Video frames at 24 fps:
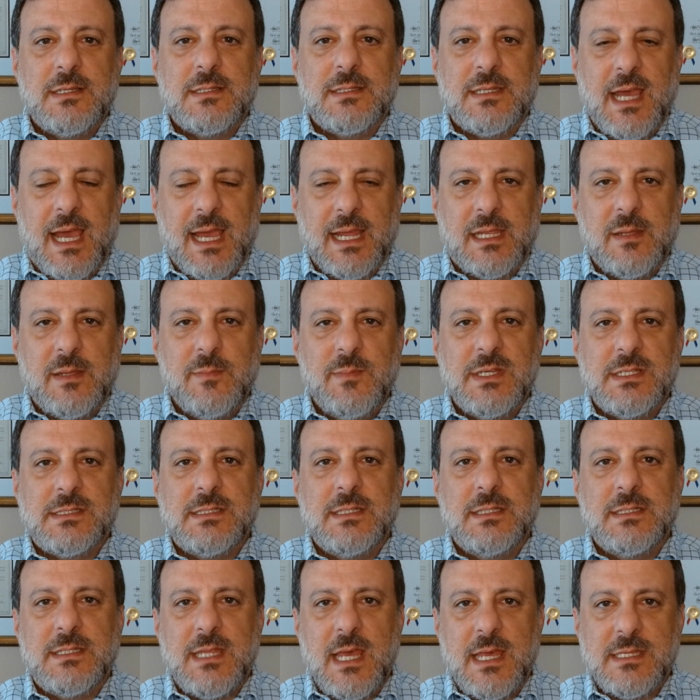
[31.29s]
documents
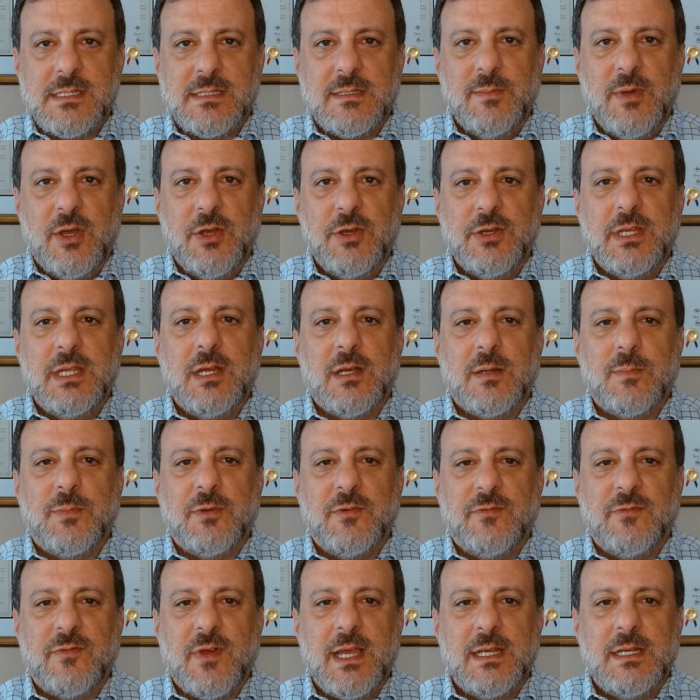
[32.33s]
and testimony are
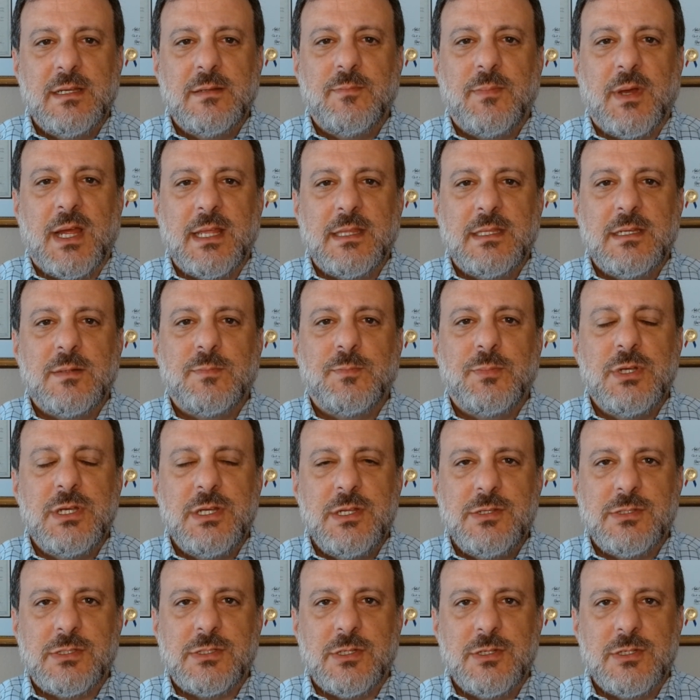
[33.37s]
provided by their
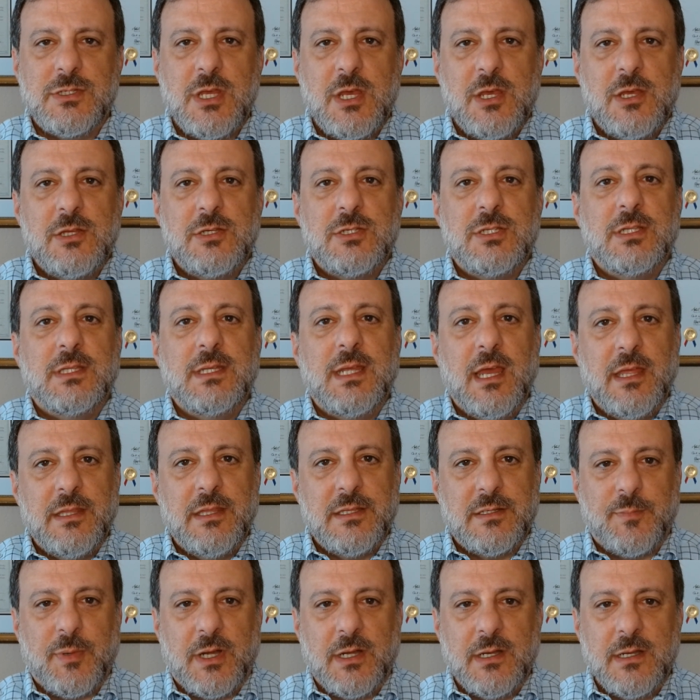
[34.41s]
producers to the
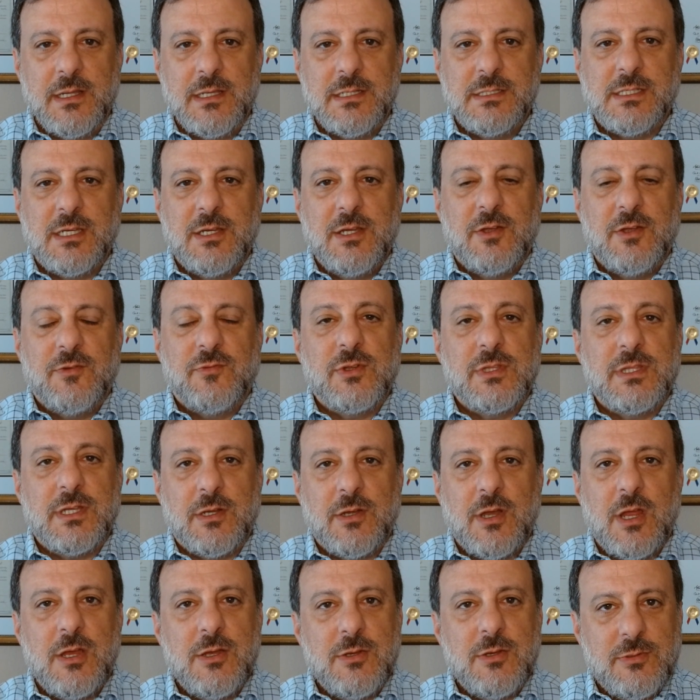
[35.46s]
other parties for
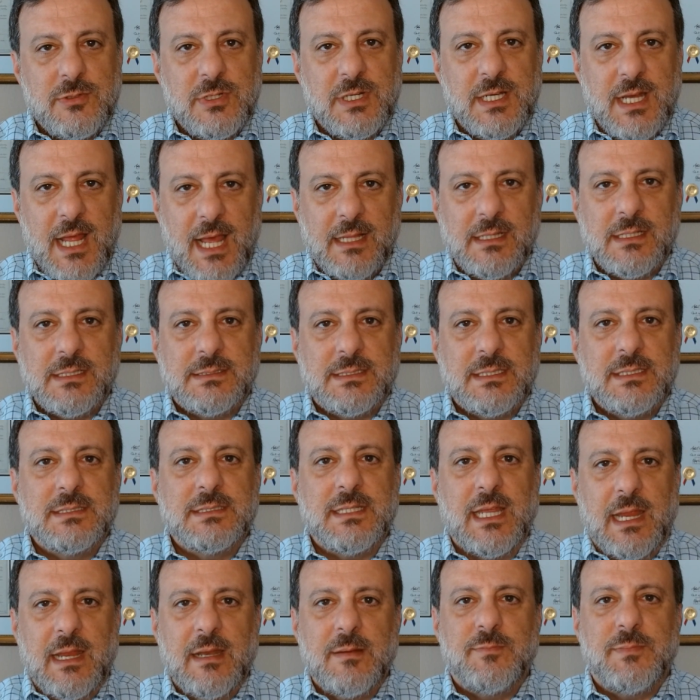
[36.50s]
their own analysis
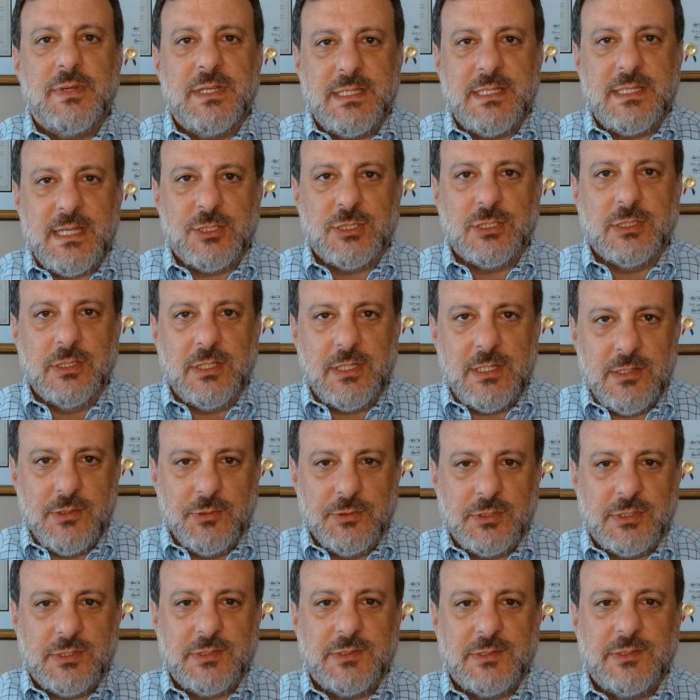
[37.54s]
and potential
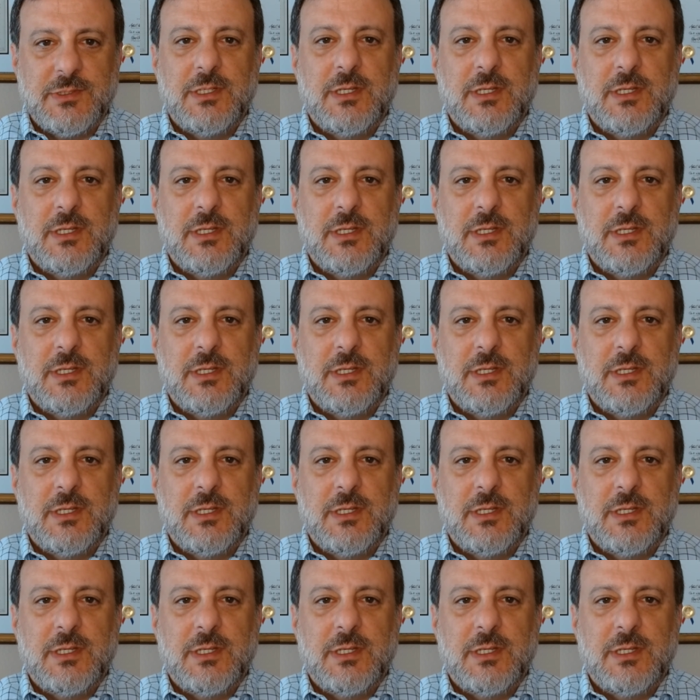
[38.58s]
use.